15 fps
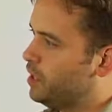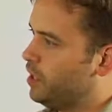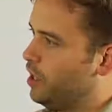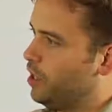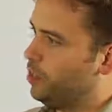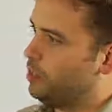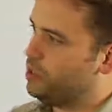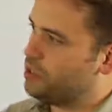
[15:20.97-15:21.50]

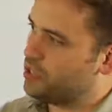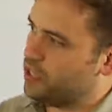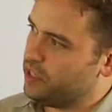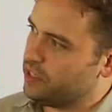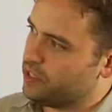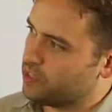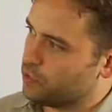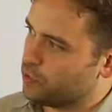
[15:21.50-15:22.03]
Here we see
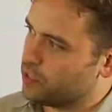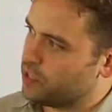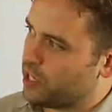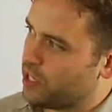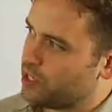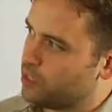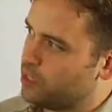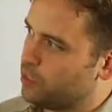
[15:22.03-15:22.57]
this little
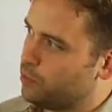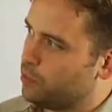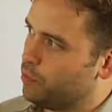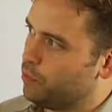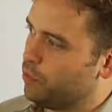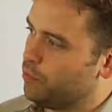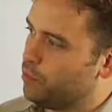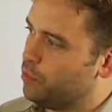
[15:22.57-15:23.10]
section that we
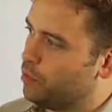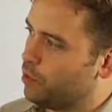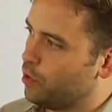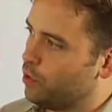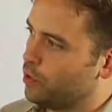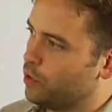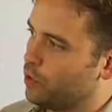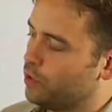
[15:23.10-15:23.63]
reviewed
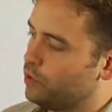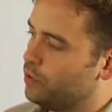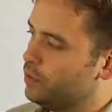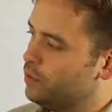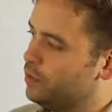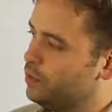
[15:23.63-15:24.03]
earlier,